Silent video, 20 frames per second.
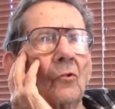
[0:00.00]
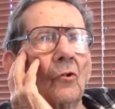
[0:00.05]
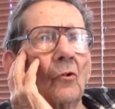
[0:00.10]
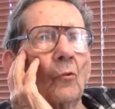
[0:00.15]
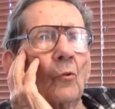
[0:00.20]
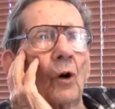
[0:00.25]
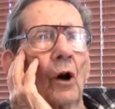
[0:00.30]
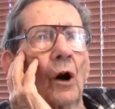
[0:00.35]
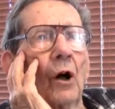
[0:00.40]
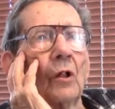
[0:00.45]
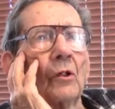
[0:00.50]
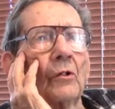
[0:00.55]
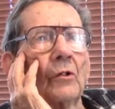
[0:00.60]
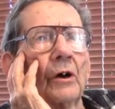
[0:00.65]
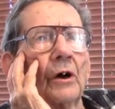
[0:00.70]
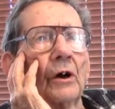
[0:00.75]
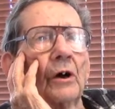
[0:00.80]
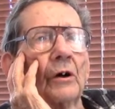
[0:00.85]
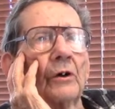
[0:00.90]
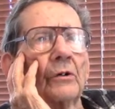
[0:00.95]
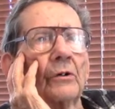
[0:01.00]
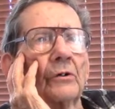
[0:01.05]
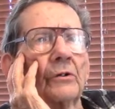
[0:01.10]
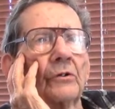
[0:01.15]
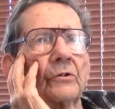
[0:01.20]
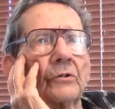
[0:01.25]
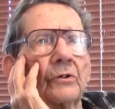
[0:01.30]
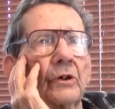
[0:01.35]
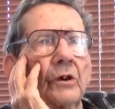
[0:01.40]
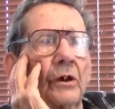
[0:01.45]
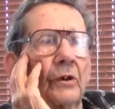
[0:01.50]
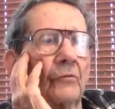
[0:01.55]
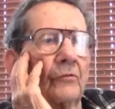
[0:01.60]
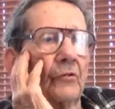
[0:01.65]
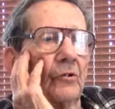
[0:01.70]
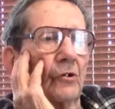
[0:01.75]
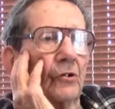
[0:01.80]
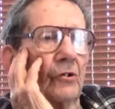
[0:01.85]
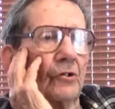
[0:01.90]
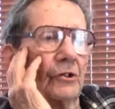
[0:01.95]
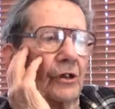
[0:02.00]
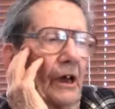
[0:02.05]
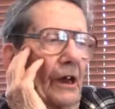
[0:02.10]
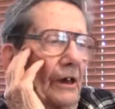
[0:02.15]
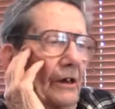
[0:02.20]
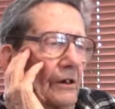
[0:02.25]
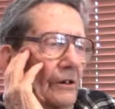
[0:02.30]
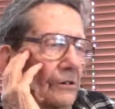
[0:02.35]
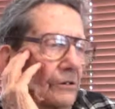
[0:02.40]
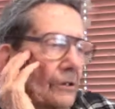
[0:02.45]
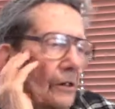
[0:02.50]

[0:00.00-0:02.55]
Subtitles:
Well, if you look at it,